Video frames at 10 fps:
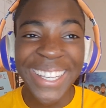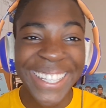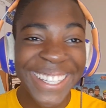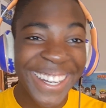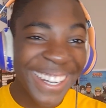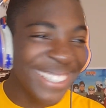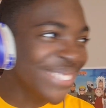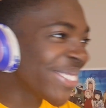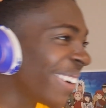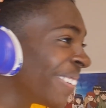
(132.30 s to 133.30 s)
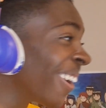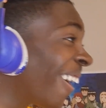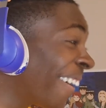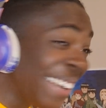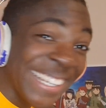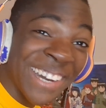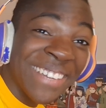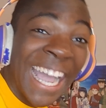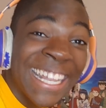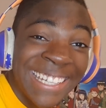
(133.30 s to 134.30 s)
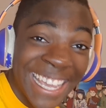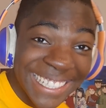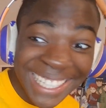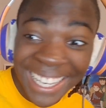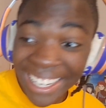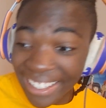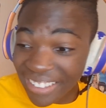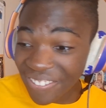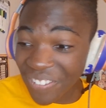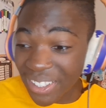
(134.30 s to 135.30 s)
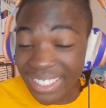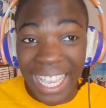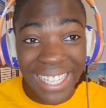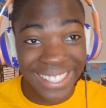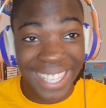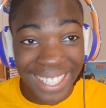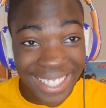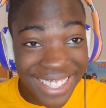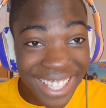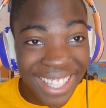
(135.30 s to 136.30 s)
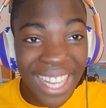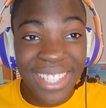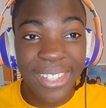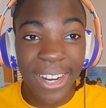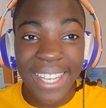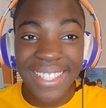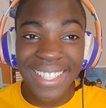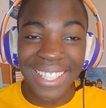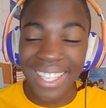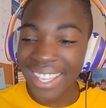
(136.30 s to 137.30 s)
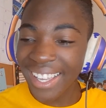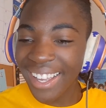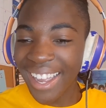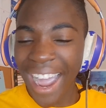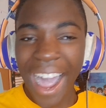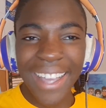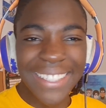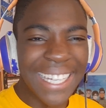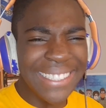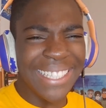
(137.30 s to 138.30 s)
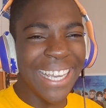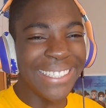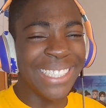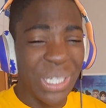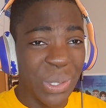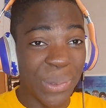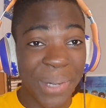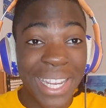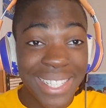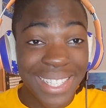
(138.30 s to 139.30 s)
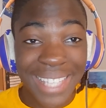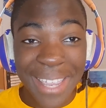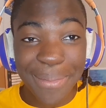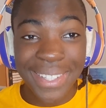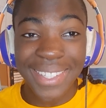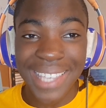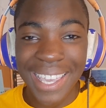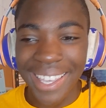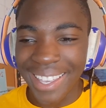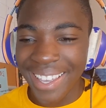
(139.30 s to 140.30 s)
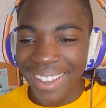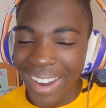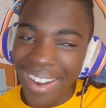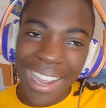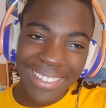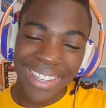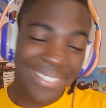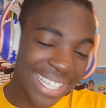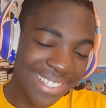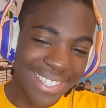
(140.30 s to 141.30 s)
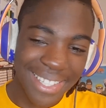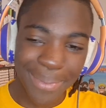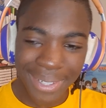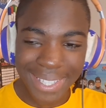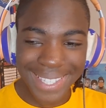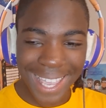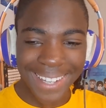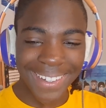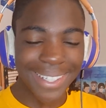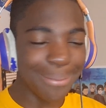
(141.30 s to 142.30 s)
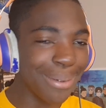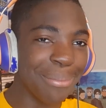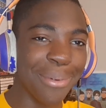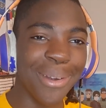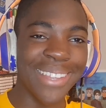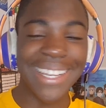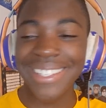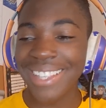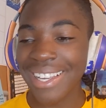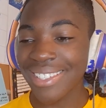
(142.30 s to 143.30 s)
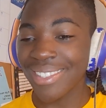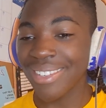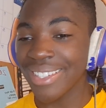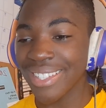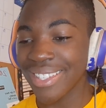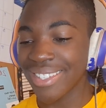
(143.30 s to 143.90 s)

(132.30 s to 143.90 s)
gosh, bro, you're already coming at next in the first 8 seconds? That is crazy. And that is actually a crazy statement to say. I'm gonna have to see more insight on it, but bro, that is actually crazy to